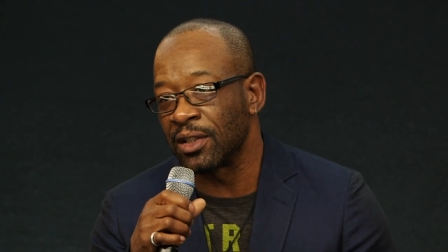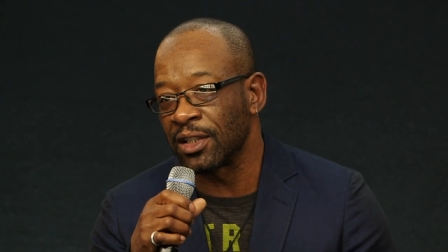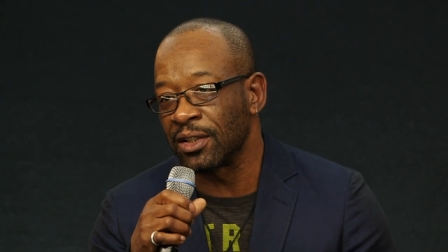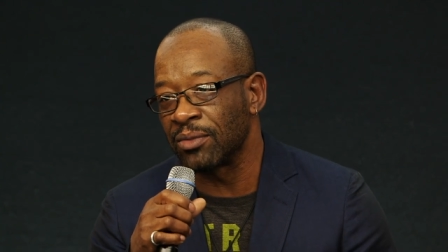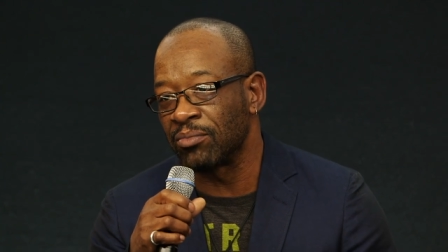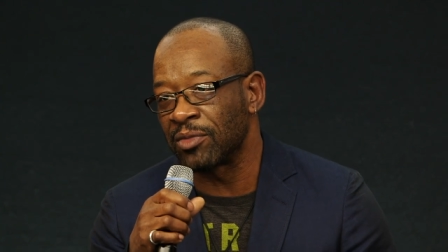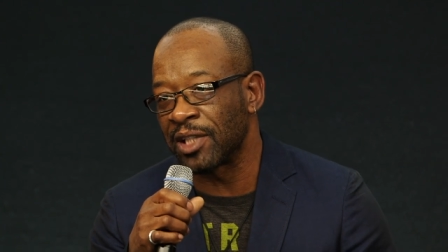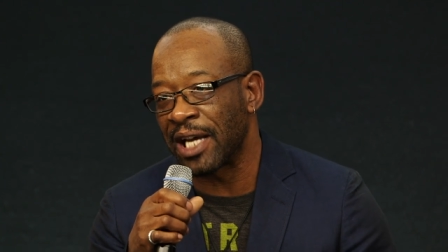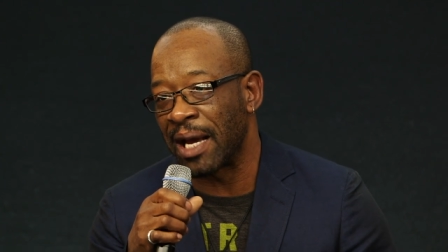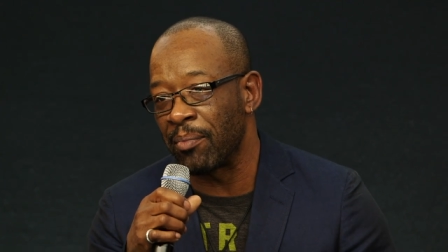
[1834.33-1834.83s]
to
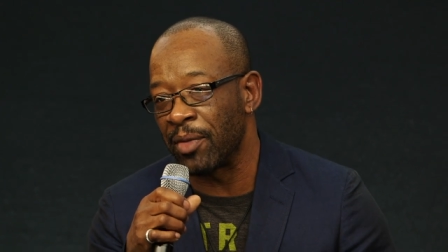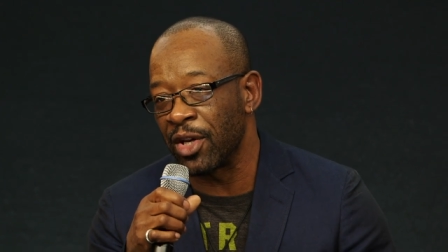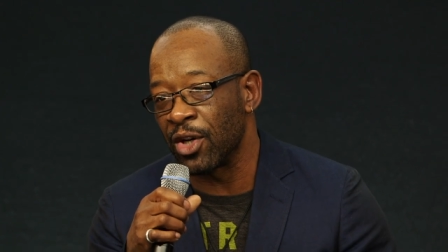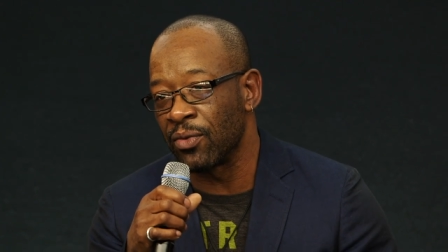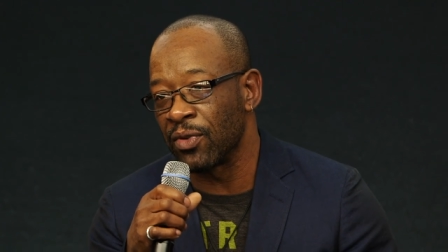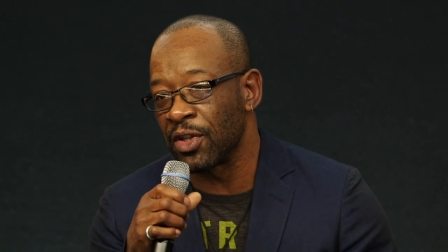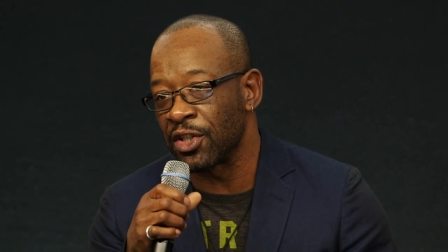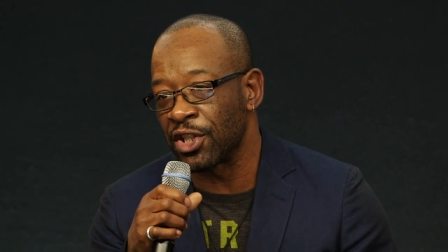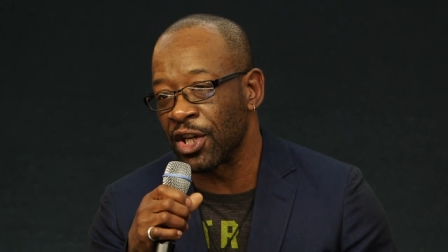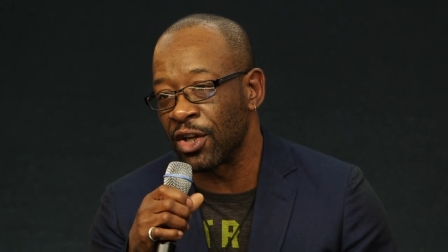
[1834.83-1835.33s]
tap me
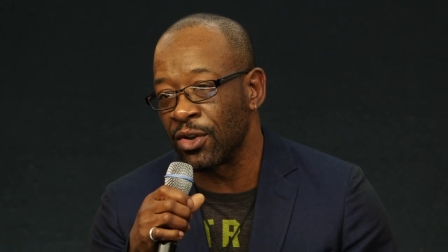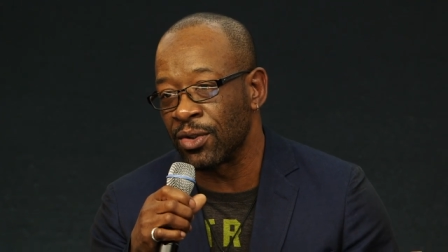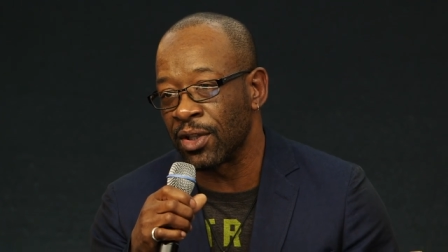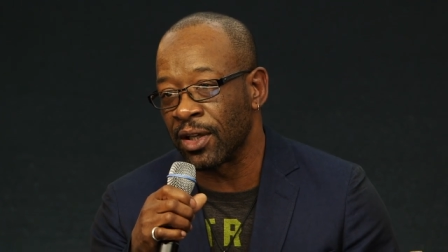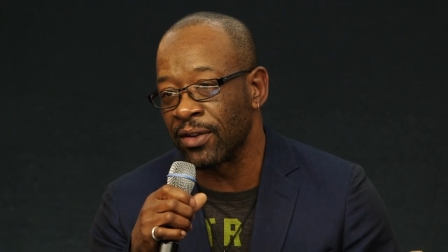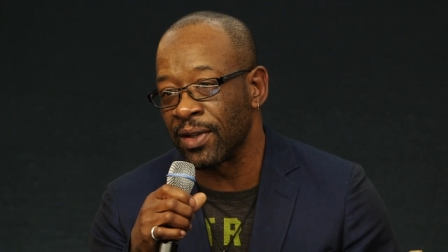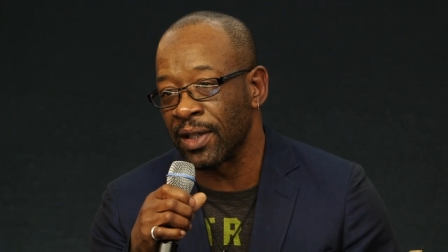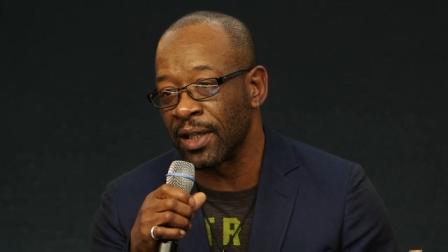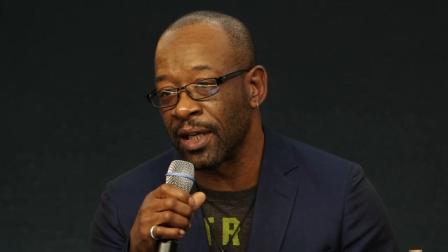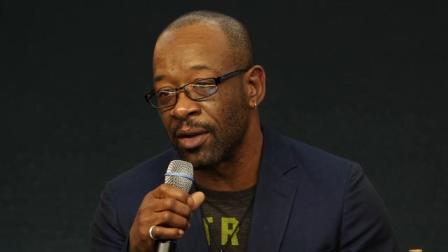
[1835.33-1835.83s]
on the shoulder
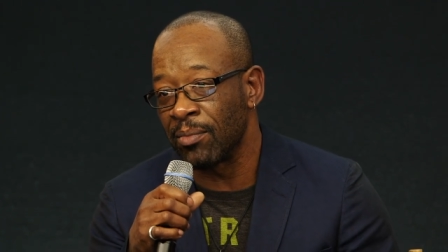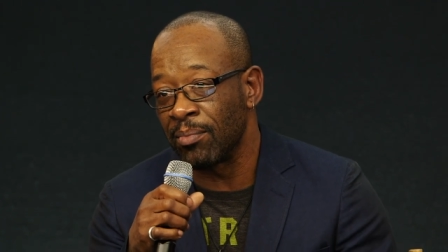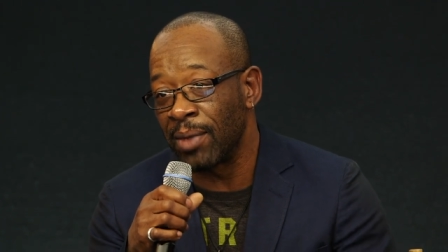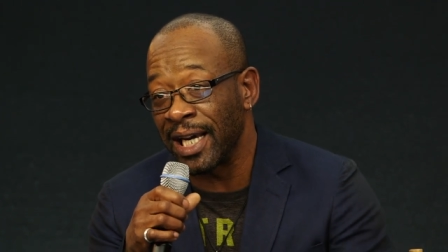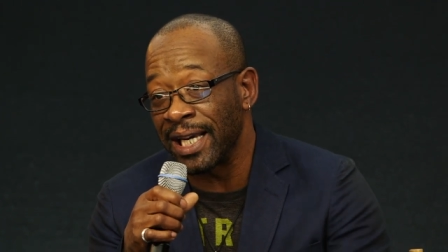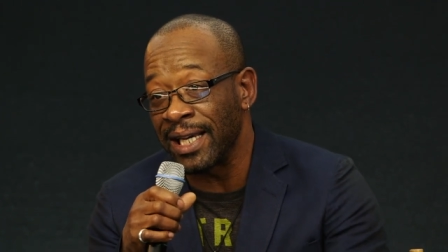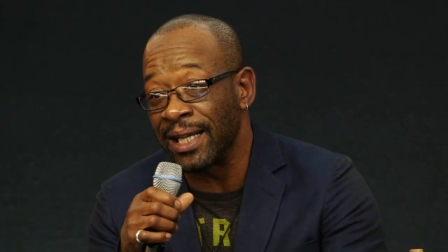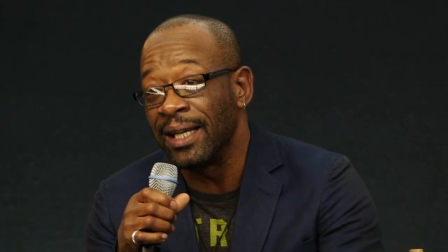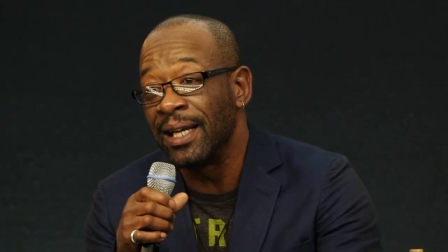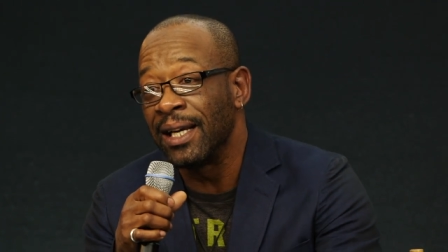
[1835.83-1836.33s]
and go,
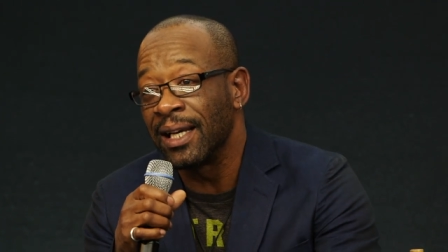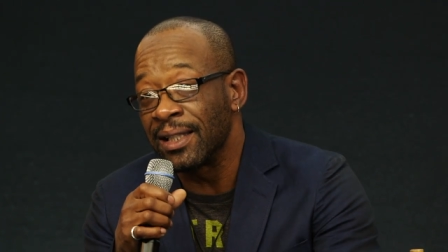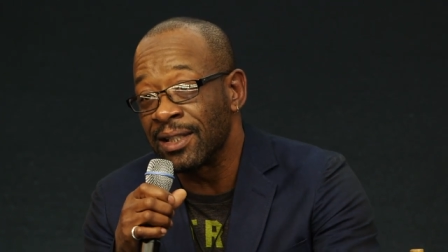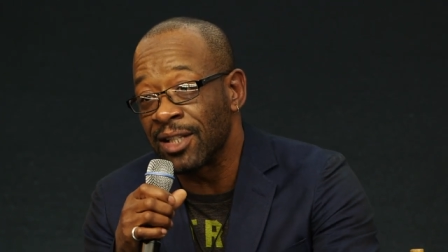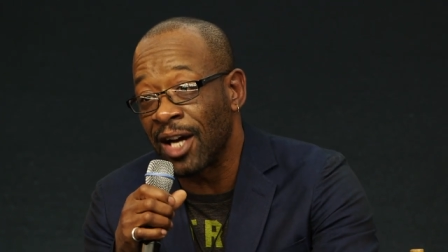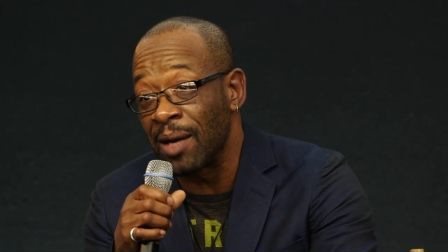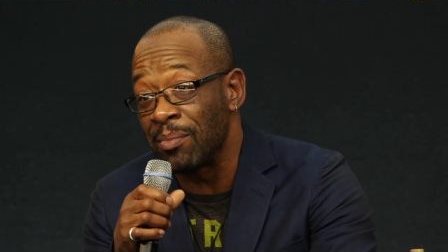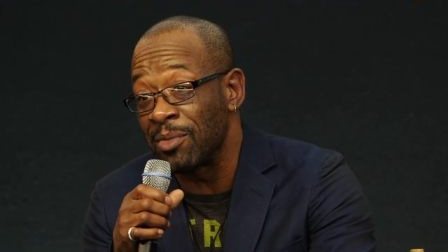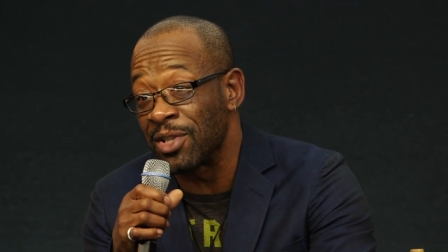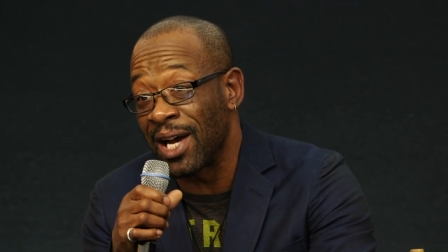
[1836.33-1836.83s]
"Mate,
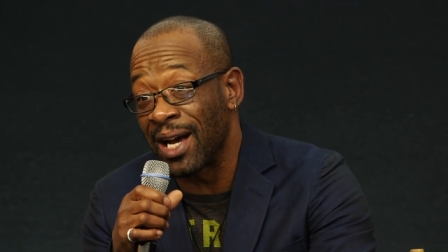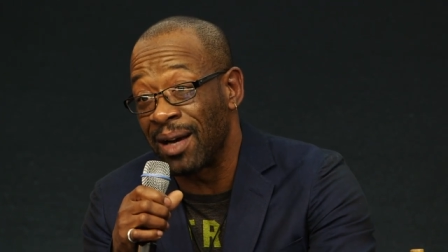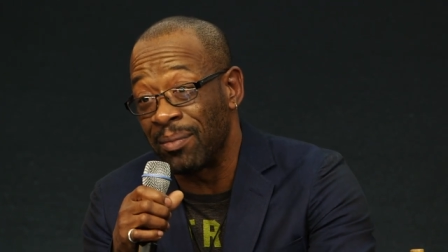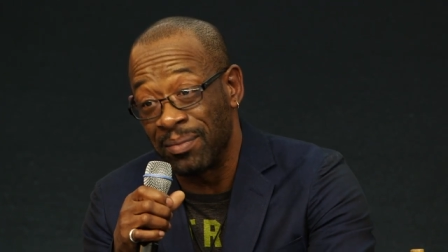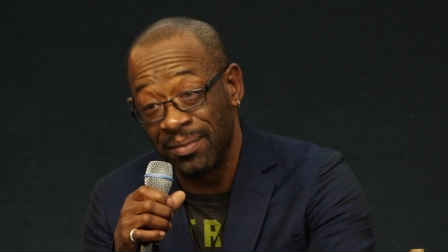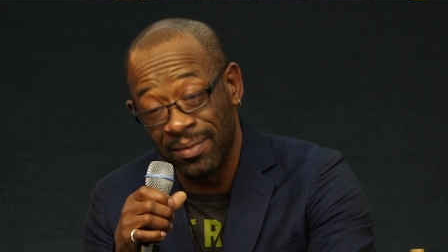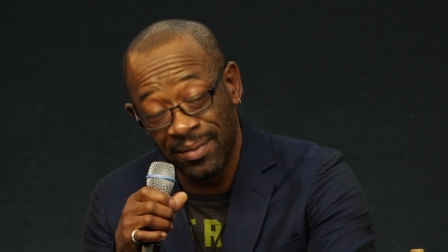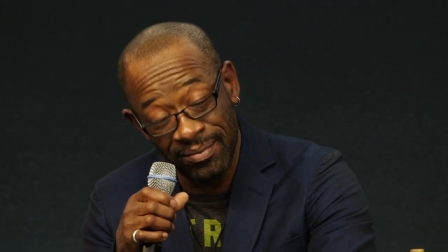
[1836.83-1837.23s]
time's up."